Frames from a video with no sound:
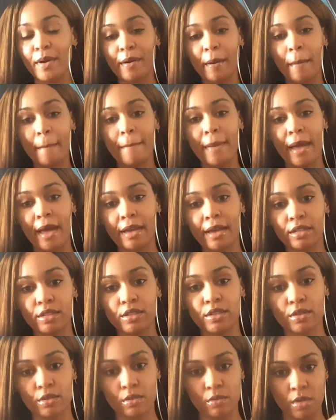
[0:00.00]
welcome back
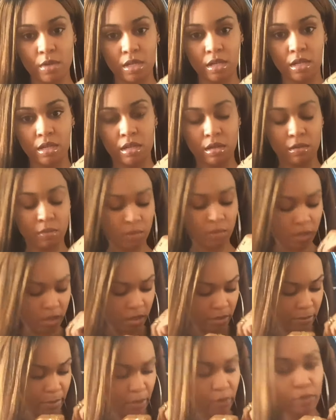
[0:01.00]
to Indigo
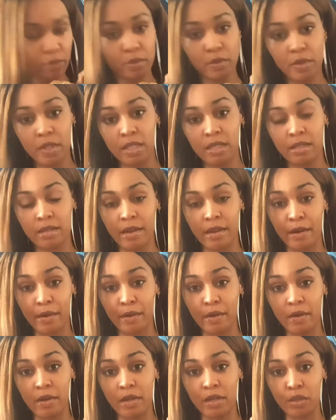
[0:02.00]
Smokes
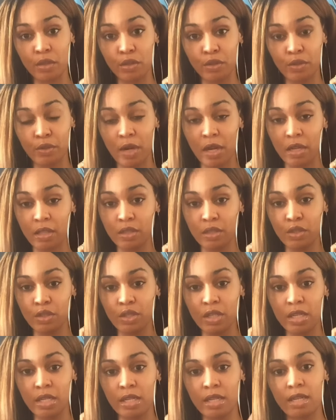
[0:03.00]
Tarot and
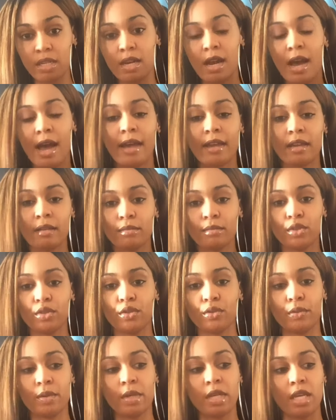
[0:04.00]
Astrology. I am
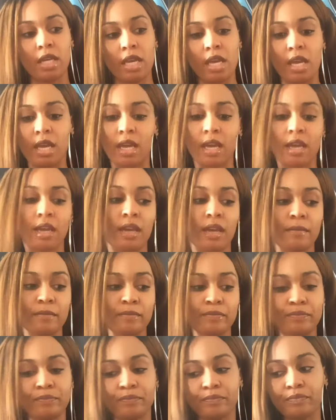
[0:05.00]
doing a
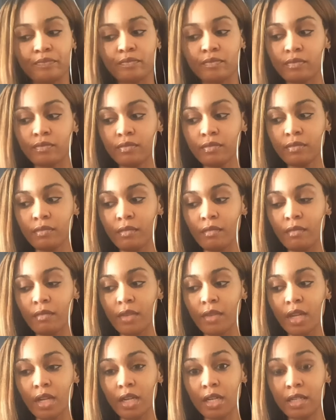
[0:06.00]

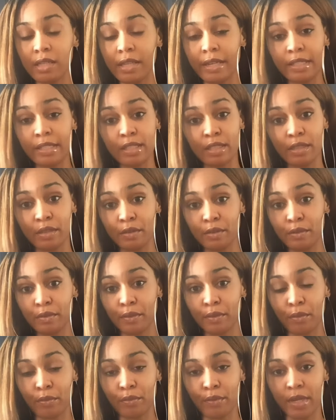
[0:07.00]
collective
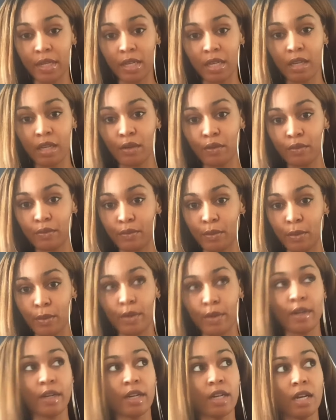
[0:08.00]
reading
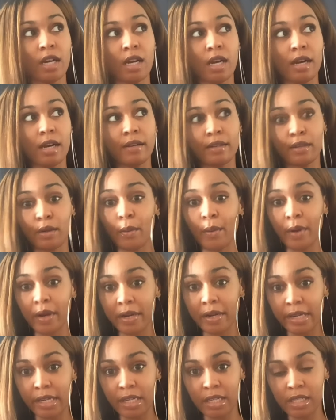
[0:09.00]
for
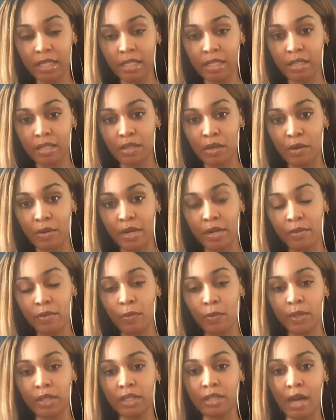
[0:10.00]
Aquarius. So, anyone
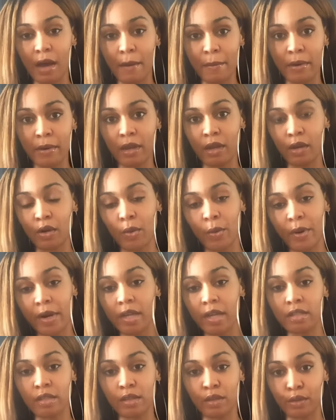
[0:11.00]
with dominant
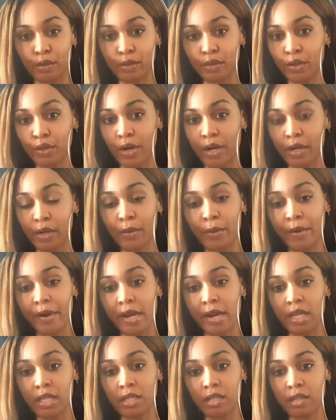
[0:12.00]
Aquarius in their chart
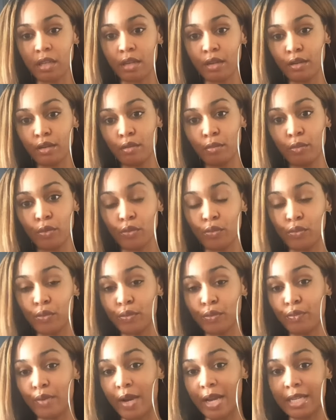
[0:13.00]
Aquarius, Sun, Moon,
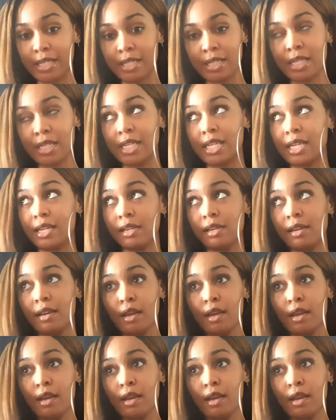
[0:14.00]
Rising,